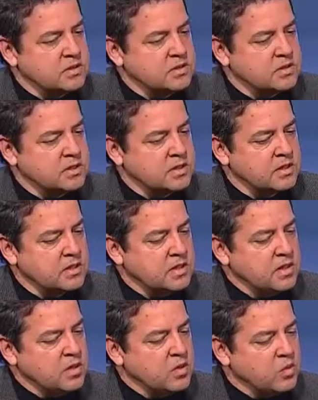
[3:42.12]
is that
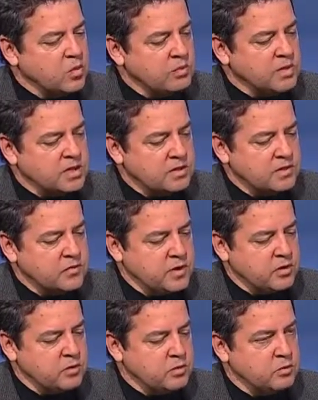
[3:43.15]
we met this
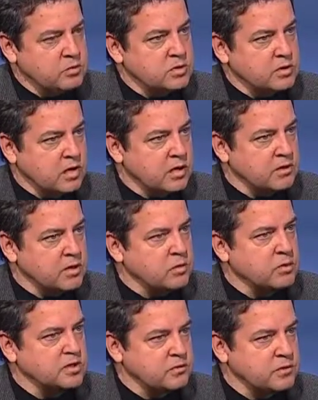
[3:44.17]
fellow whose daughter, he
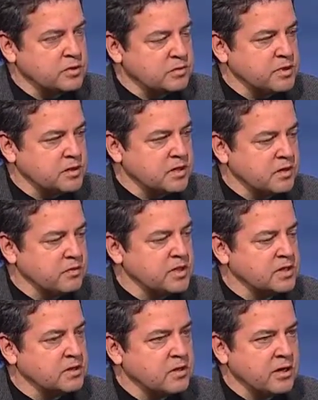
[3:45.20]
was a fisherman himself, and
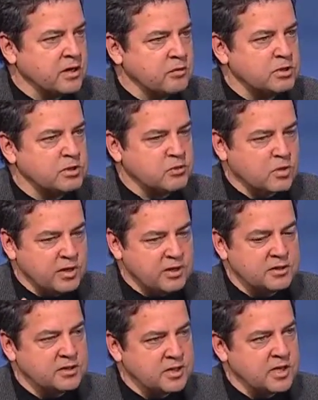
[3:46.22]
his daughter was trying
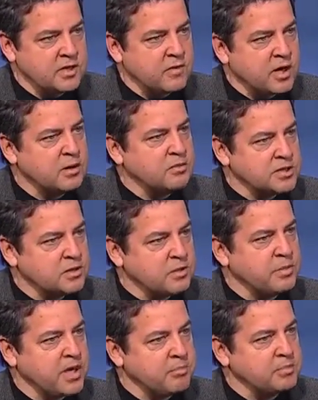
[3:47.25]
to save harbor seal
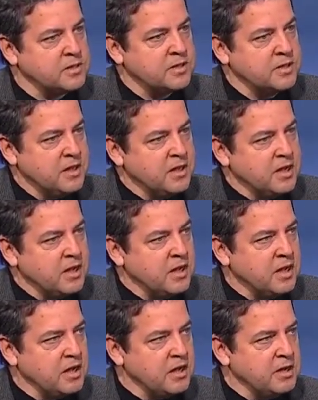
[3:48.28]
pups.
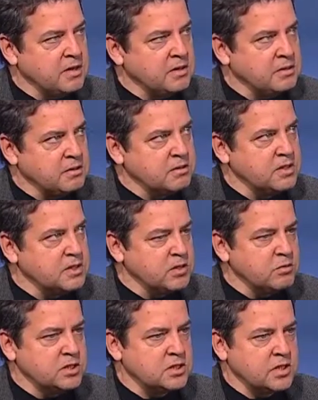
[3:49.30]
Mm. And she
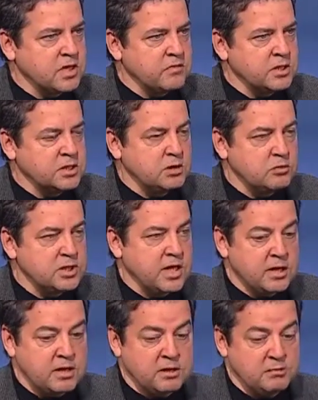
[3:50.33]
was discovering she was
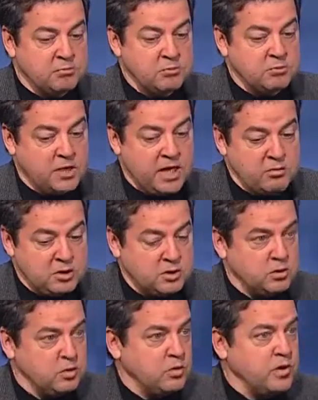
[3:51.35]
getting, her dad was
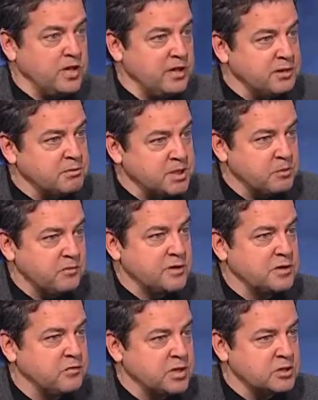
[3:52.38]
donating some of
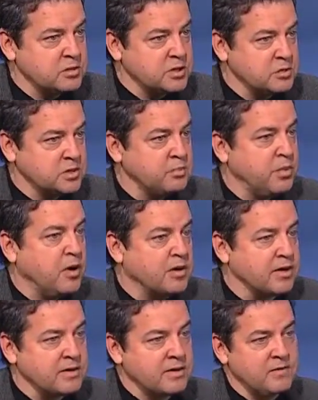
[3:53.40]
his fish, which was
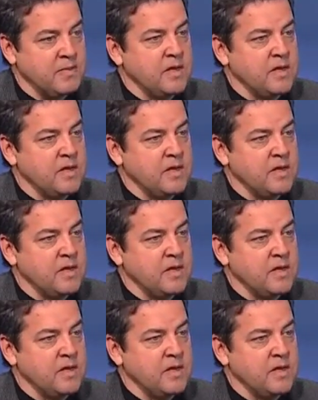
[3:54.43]
pollock.